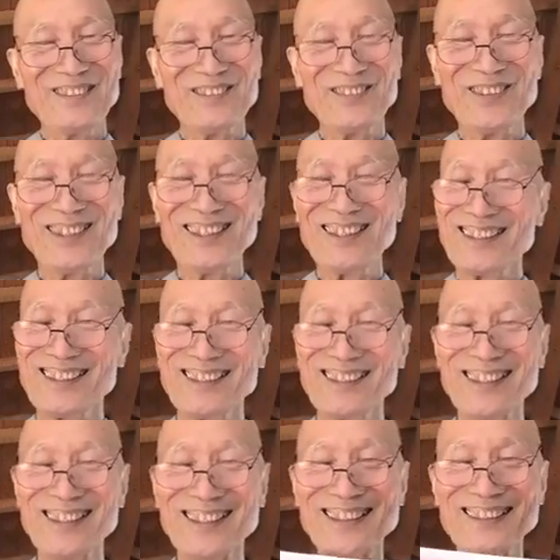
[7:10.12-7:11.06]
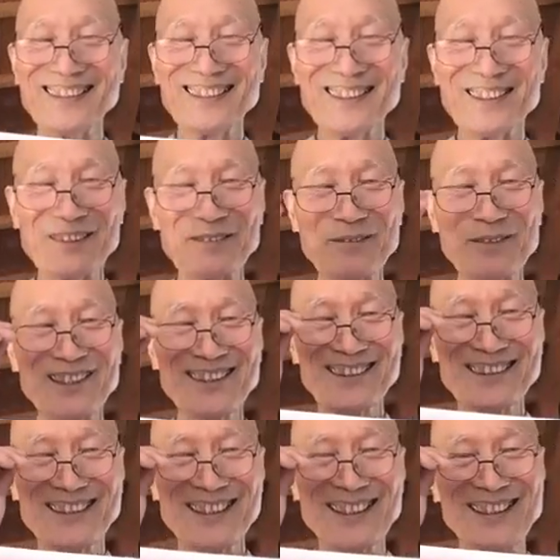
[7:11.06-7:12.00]
Very great, very
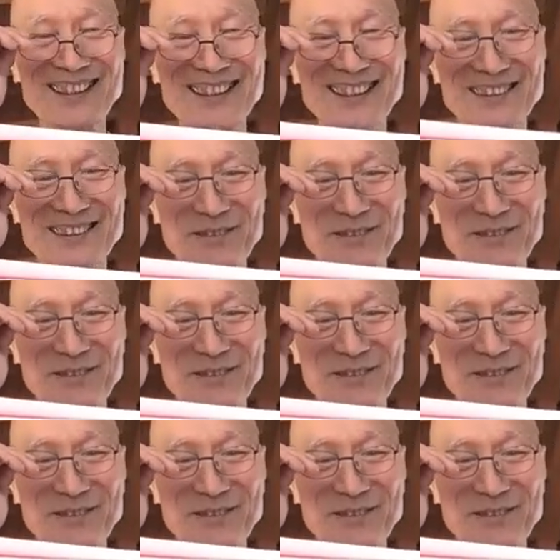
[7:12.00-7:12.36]
great.